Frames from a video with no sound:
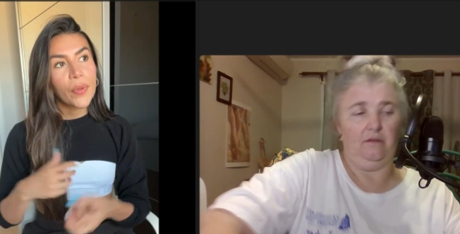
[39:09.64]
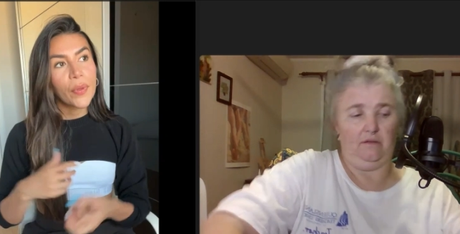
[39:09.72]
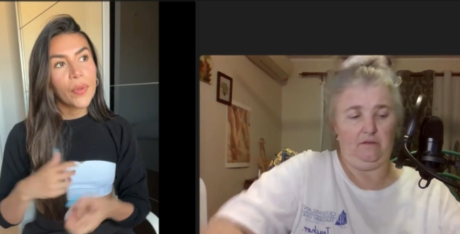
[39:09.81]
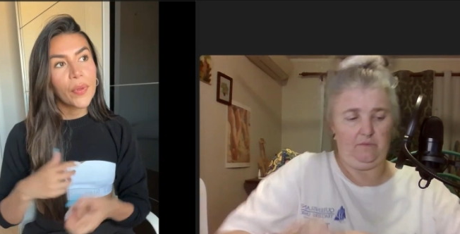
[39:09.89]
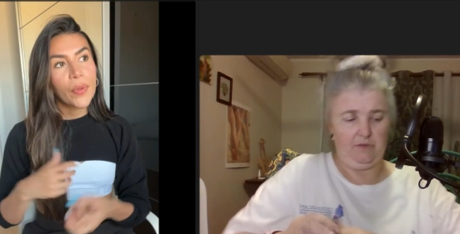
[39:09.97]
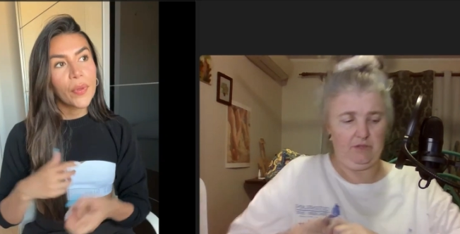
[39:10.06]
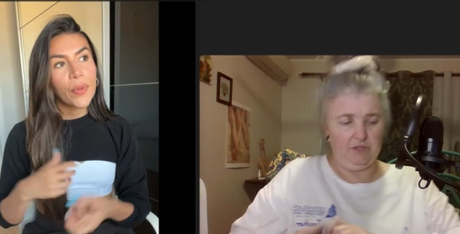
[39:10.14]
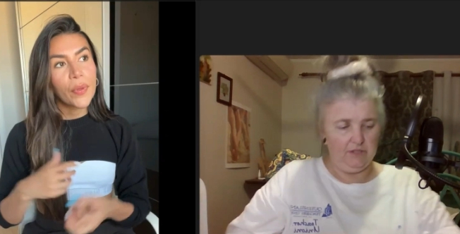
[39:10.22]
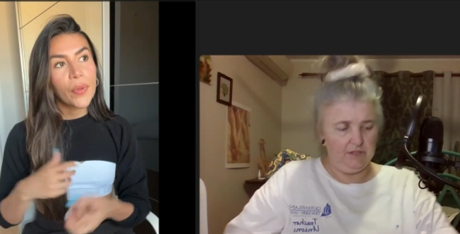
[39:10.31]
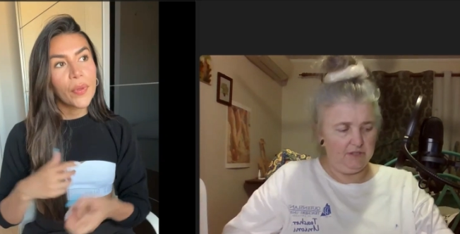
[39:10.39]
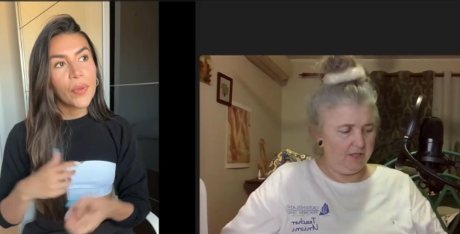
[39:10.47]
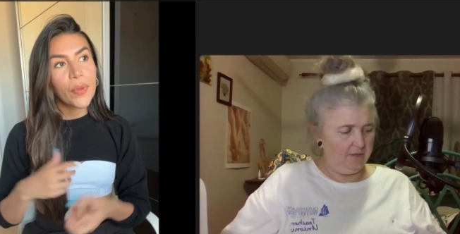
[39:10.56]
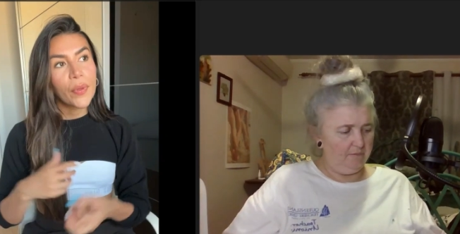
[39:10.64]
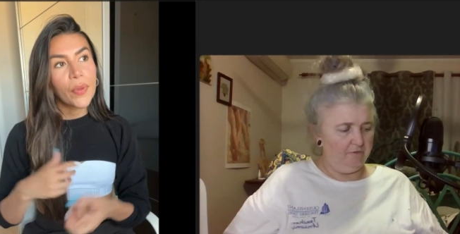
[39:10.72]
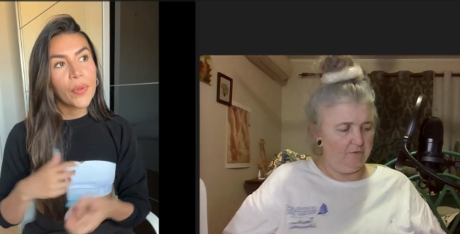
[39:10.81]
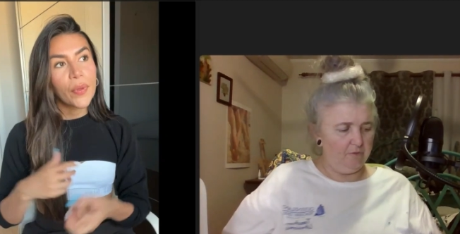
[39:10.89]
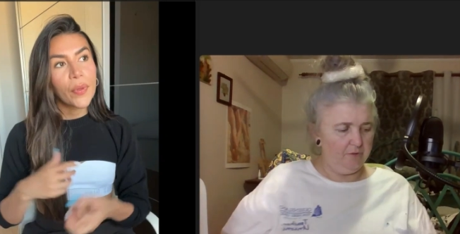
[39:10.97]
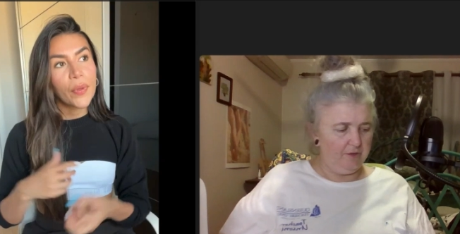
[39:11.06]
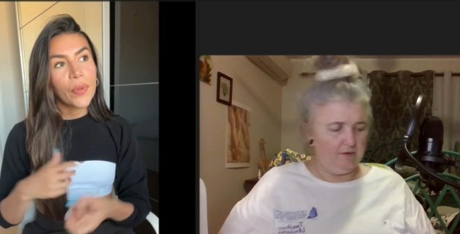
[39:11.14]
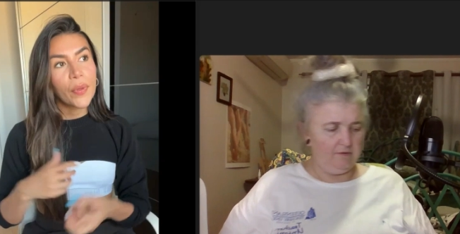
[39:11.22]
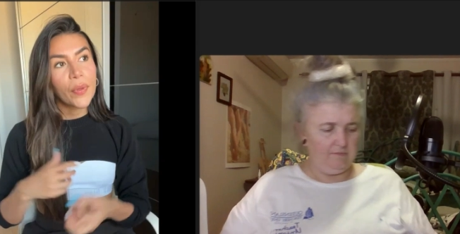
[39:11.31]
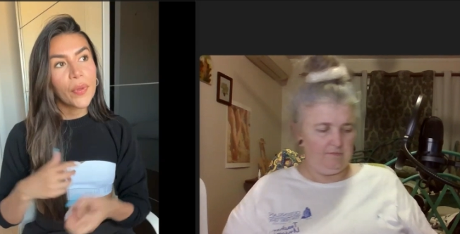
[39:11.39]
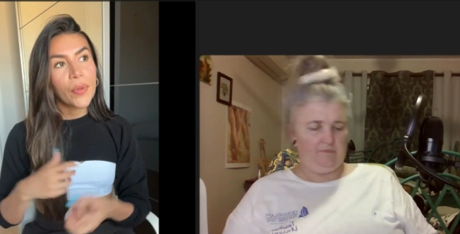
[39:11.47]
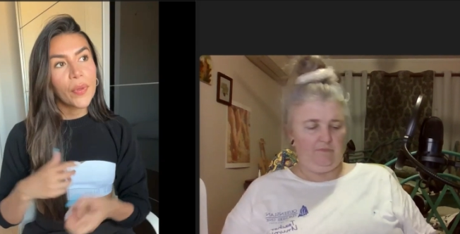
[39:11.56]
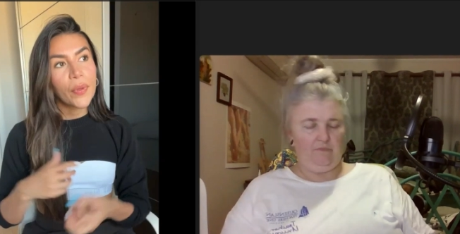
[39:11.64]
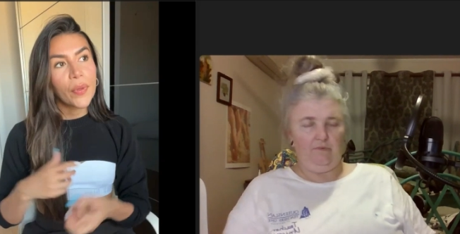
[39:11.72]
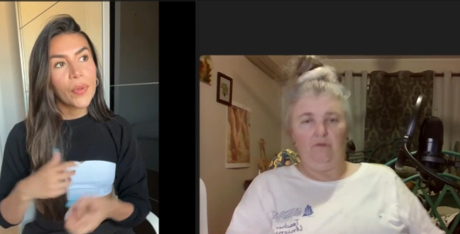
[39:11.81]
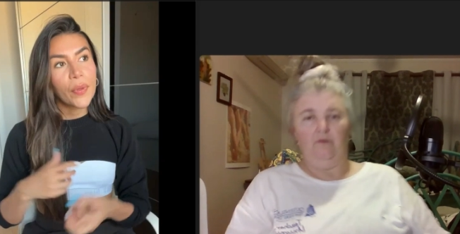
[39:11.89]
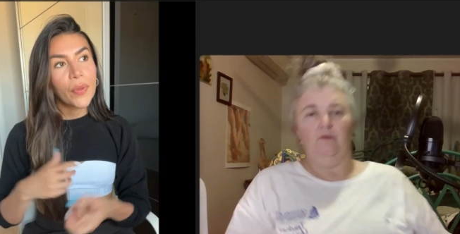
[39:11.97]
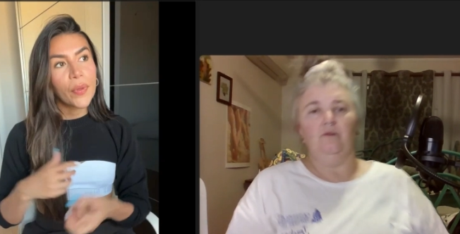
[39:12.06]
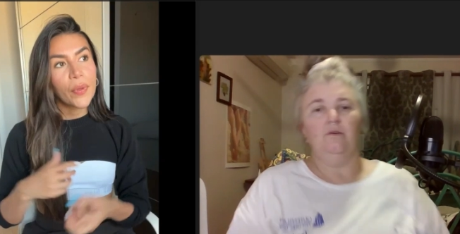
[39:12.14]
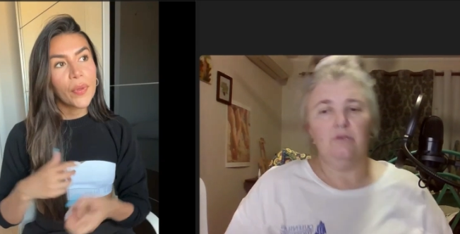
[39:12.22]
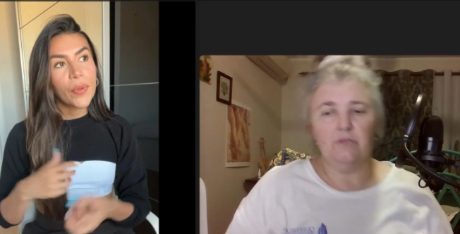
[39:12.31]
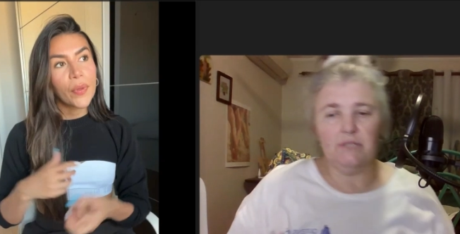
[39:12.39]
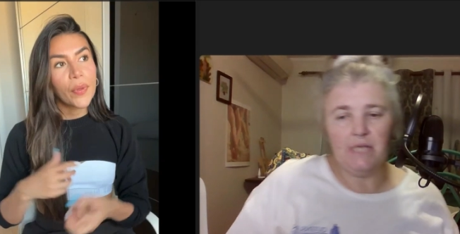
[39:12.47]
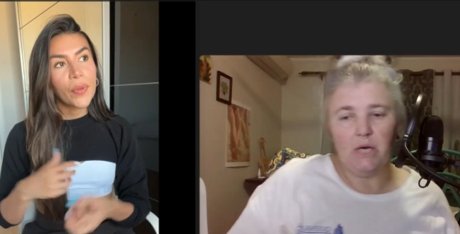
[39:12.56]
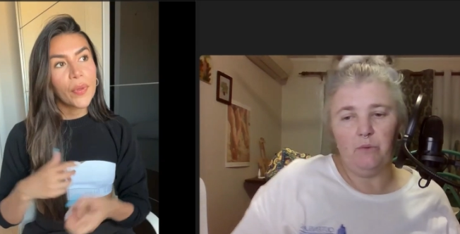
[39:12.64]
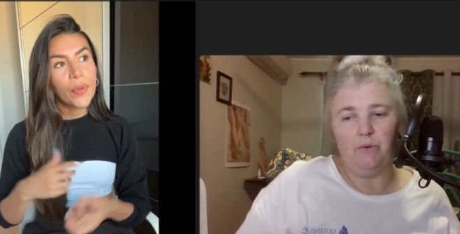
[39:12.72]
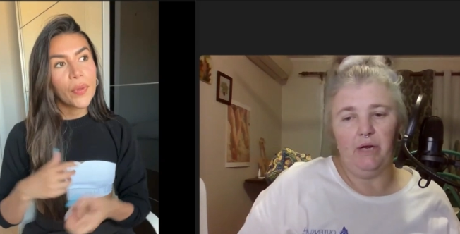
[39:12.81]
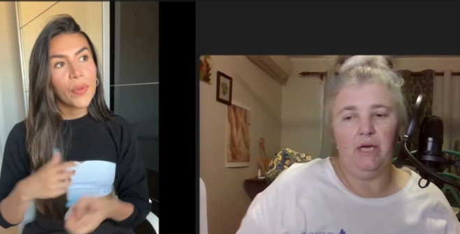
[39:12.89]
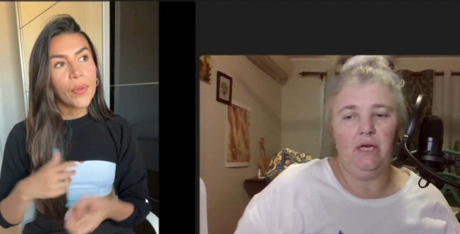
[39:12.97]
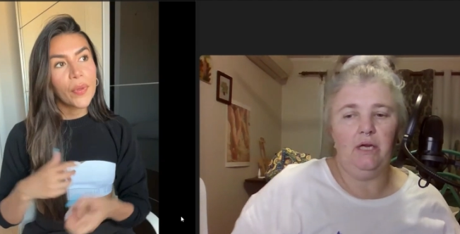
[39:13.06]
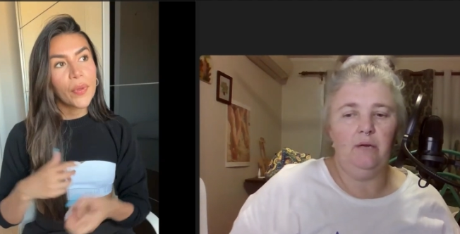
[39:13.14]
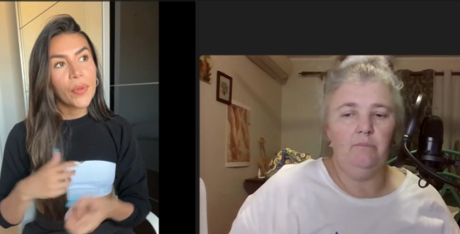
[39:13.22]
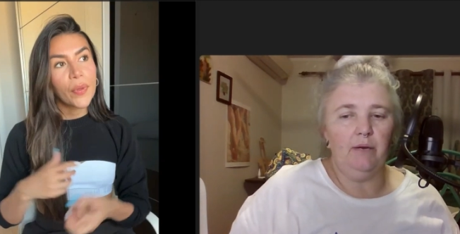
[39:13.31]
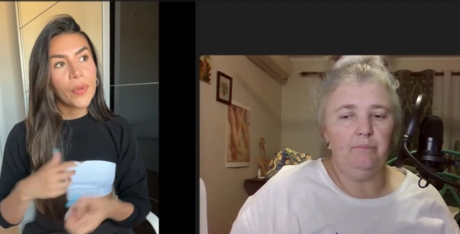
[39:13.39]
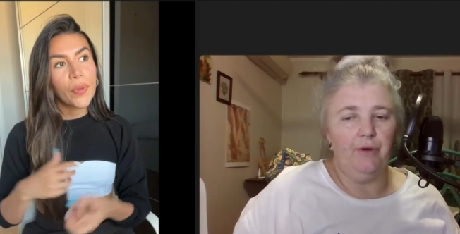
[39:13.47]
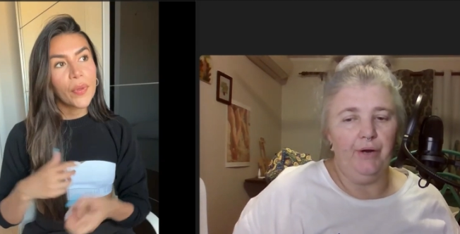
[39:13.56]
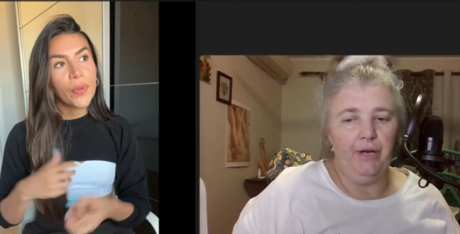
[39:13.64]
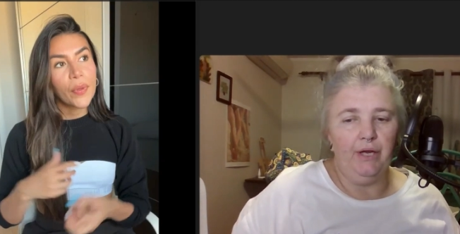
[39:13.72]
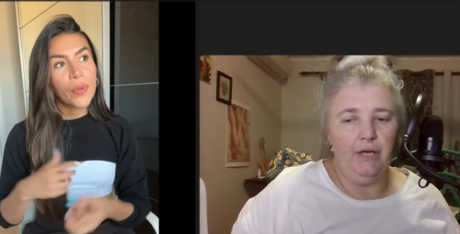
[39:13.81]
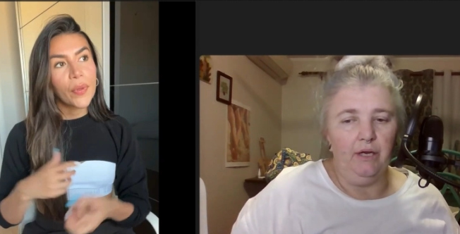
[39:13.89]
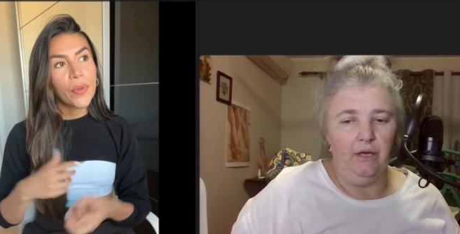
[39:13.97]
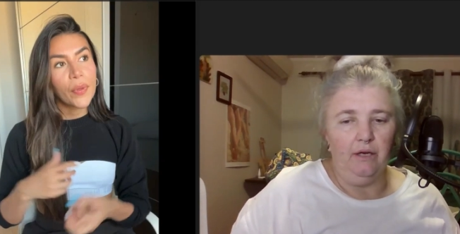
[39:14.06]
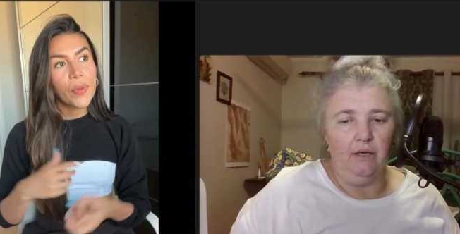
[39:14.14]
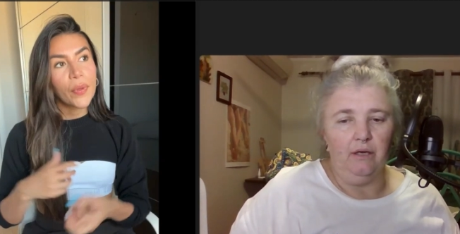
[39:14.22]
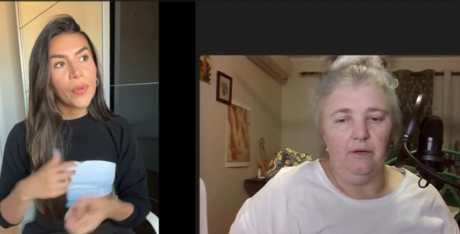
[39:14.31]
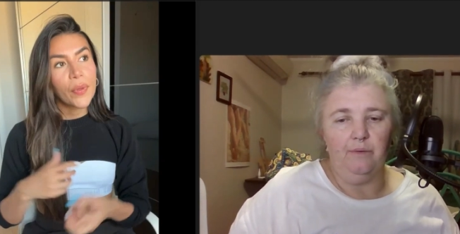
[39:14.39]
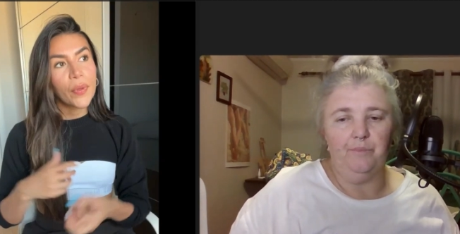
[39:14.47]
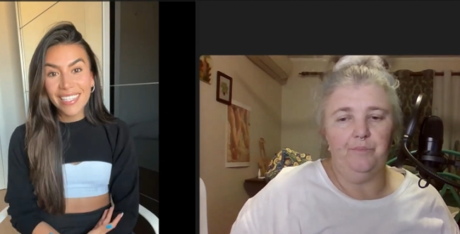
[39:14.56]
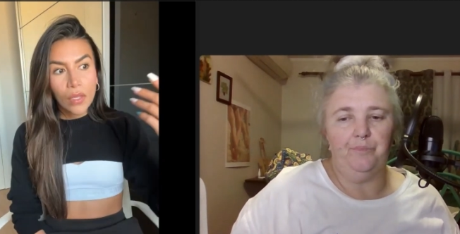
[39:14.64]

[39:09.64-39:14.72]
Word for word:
Speaker 1: uh, what did she say before that Sorry, my brain.